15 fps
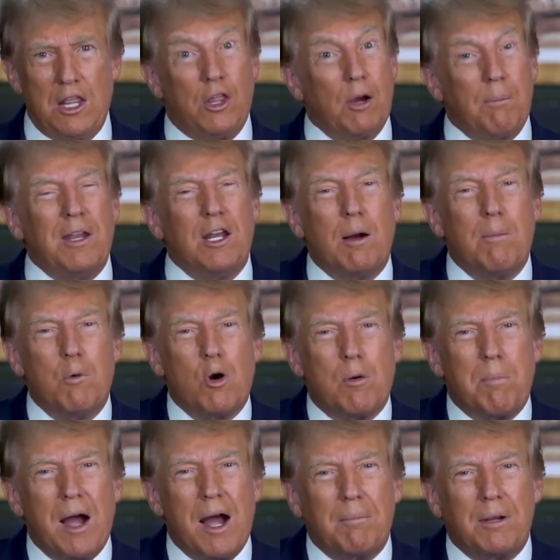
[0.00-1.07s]
There'll be no
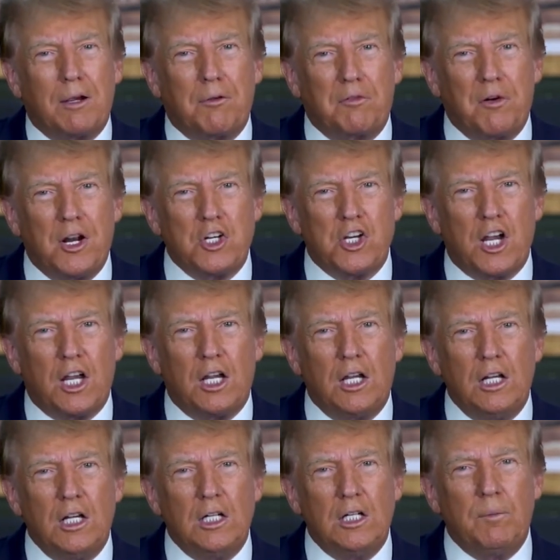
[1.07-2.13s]
more bombing of Russia.
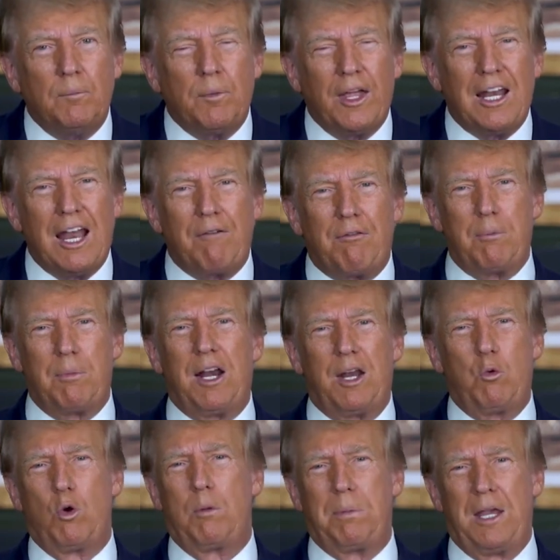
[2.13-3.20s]
And
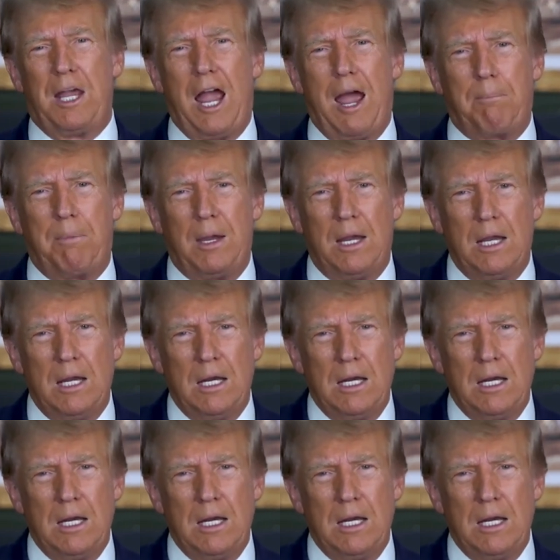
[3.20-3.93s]
everybody will be happy.